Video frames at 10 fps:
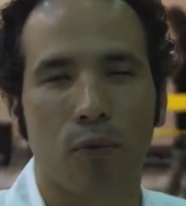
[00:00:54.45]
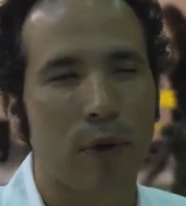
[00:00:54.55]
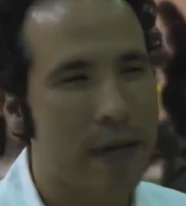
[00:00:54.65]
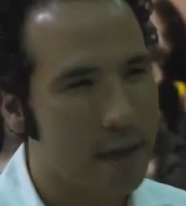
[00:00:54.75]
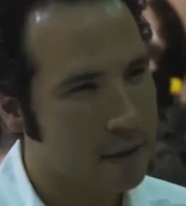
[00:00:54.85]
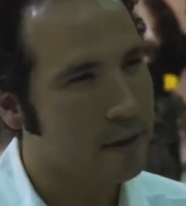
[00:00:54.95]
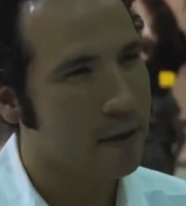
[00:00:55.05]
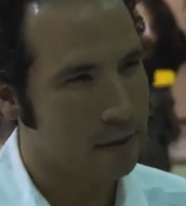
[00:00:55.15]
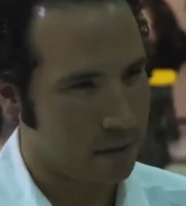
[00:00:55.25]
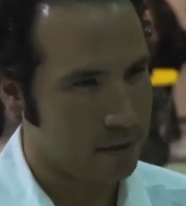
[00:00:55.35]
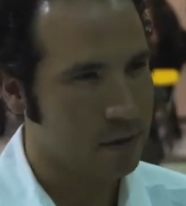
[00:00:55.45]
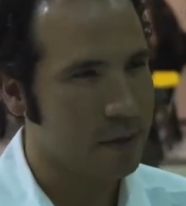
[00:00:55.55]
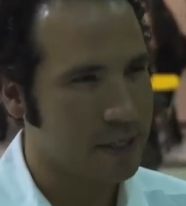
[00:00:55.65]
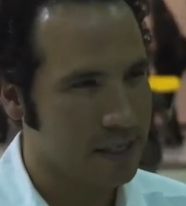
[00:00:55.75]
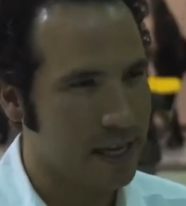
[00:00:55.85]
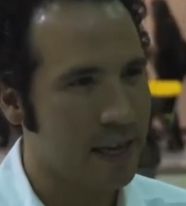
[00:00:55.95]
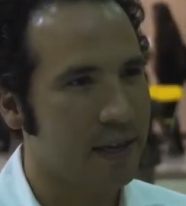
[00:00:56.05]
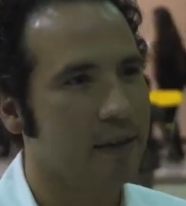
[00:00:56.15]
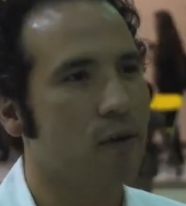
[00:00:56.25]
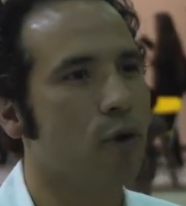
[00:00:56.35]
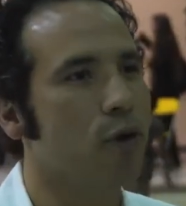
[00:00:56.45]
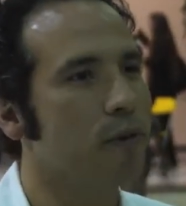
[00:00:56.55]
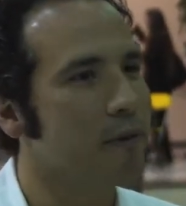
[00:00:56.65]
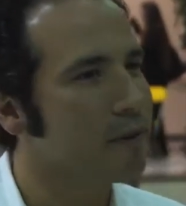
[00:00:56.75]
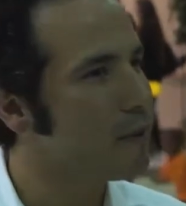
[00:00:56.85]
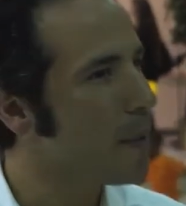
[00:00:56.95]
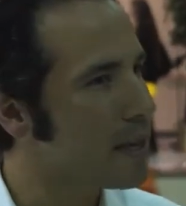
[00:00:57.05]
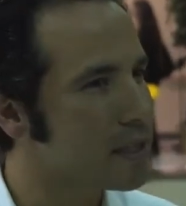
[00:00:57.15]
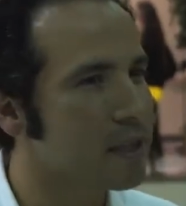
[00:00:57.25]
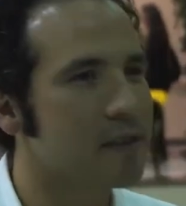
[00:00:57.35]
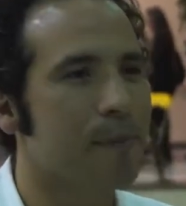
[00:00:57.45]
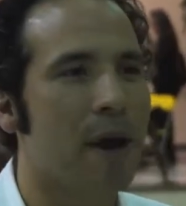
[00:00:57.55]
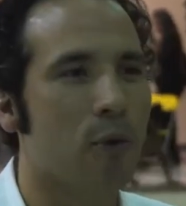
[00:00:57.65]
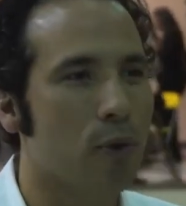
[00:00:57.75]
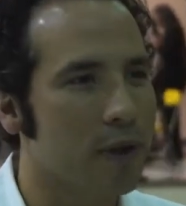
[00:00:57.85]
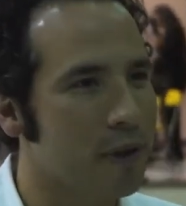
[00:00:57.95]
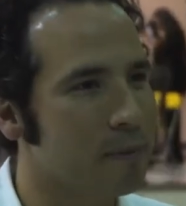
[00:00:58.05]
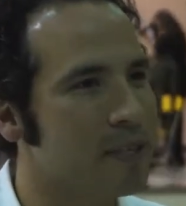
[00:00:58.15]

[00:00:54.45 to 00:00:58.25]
read to an extent, learn the basics about rhythm,